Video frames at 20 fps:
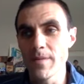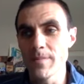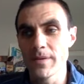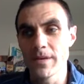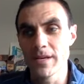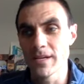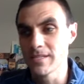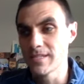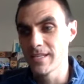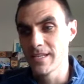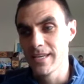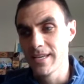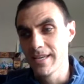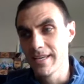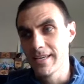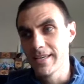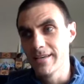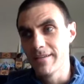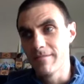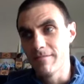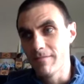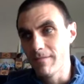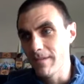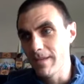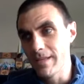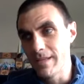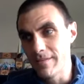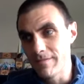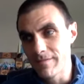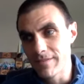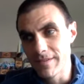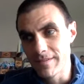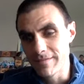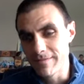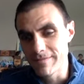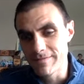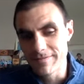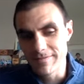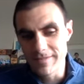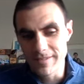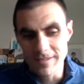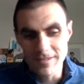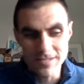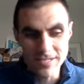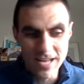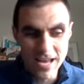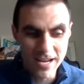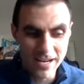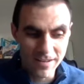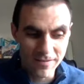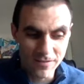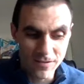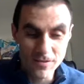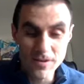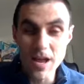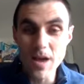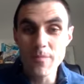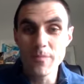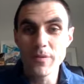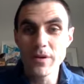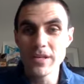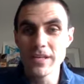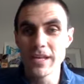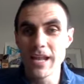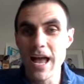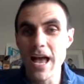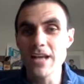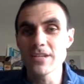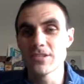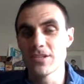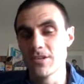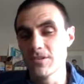Because if you're not breathing oxygen,